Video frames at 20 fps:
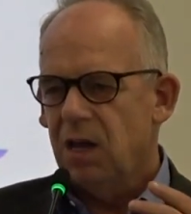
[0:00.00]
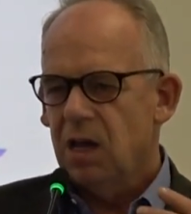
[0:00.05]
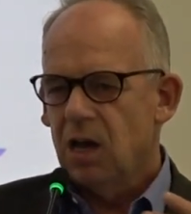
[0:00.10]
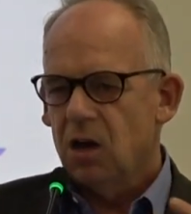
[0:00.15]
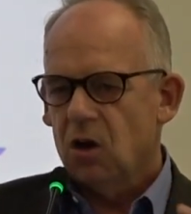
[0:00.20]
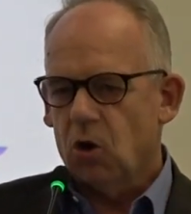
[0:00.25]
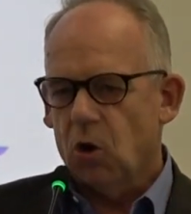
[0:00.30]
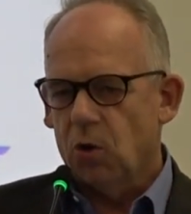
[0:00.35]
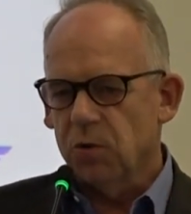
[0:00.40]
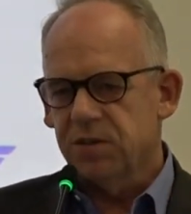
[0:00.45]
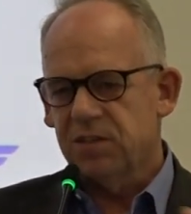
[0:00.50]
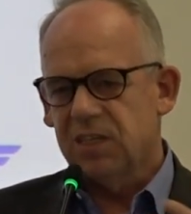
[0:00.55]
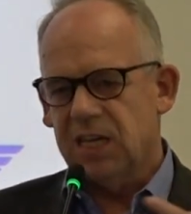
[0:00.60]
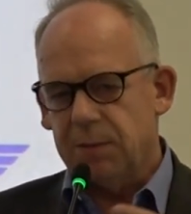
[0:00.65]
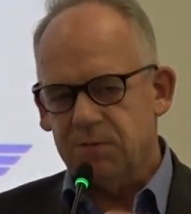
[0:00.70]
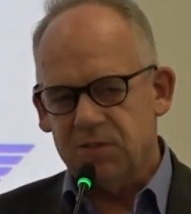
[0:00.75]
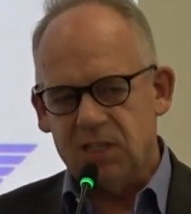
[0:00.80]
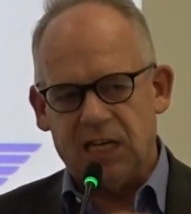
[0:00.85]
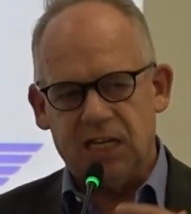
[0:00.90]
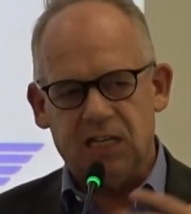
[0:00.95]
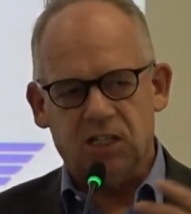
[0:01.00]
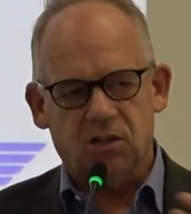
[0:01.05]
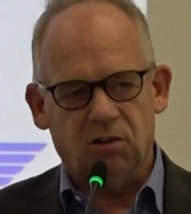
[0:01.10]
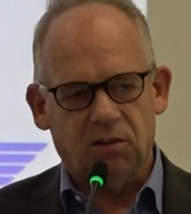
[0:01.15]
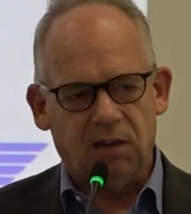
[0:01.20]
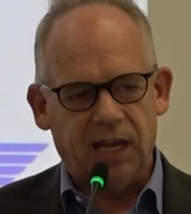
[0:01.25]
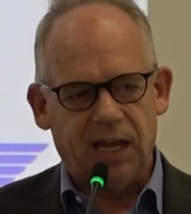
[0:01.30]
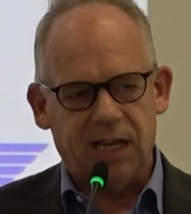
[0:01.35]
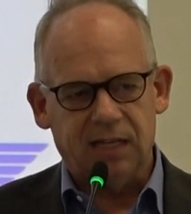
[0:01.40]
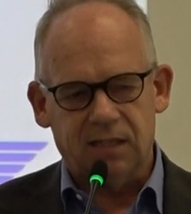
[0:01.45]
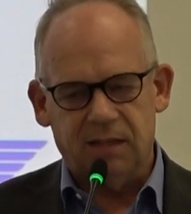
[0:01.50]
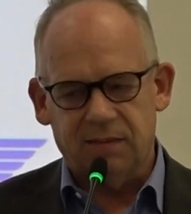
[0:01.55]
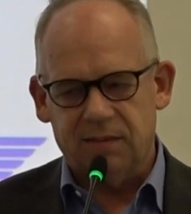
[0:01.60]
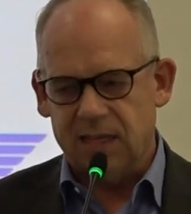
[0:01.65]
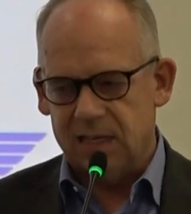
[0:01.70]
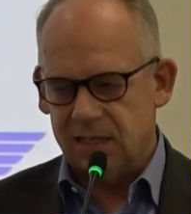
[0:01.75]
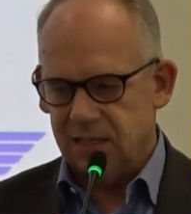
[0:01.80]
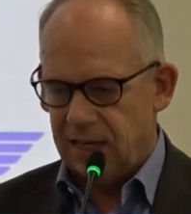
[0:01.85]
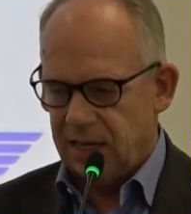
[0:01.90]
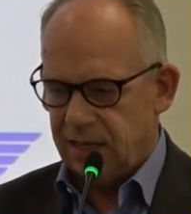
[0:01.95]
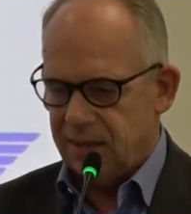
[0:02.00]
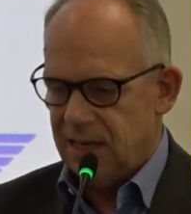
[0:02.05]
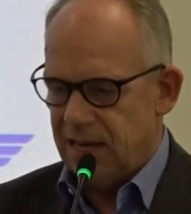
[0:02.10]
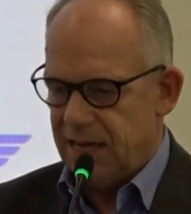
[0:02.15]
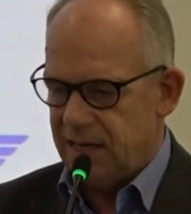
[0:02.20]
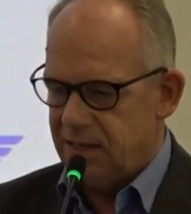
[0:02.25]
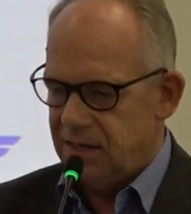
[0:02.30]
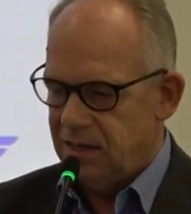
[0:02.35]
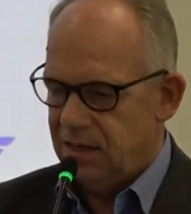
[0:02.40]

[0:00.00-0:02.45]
concepts interrelate and things like that.